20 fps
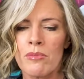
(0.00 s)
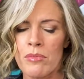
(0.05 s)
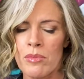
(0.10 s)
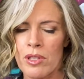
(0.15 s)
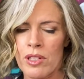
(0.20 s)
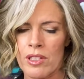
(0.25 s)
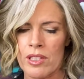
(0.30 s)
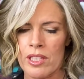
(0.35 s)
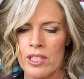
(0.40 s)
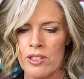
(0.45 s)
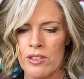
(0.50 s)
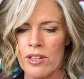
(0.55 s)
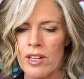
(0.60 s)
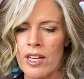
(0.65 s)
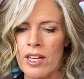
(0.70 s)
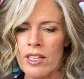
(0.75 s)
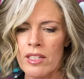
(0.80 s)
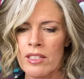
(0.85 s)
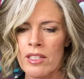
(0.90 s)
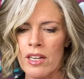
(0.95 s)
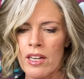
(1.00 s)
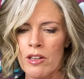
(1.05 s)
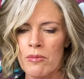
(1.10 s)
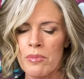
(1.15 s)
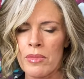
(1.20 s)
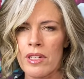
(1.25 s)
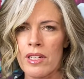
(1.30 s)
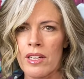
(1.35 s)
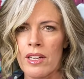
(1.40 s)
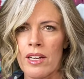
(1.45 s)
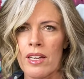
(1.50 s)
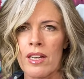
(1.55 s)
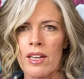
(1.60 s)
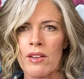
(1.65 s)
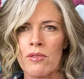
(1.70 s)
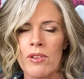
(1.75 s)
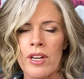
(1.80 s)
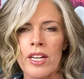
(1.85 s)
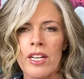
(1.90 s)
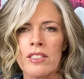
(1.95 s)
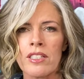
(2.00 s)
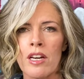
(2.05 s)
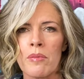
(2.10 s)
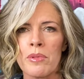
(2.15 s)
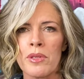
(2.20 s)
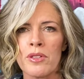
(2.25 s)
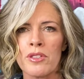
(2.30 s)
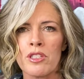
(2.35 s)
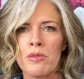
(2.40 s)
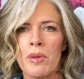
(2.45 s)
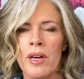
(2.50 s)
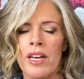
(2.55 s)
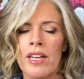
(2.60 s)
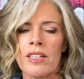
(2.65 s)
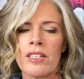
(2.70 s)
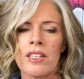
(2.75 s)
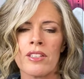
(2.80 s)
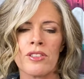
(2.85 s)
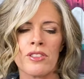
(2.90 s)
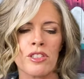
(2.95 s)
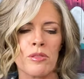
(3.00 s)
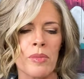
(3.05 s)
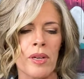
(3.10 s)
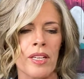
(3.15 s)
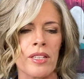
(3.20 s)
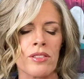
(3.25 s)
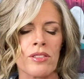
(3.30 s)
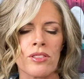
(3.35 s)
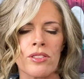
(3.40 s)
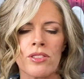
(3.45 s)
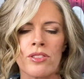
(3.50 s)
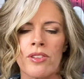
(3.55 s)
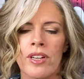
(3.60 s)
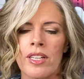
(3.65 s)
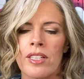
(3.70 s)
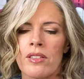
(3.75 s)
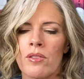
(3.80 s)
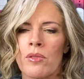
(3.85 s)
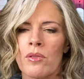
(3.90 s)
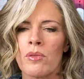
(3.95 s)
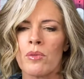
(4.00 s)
pulling your head up right on top of your spine, and your spine is straight,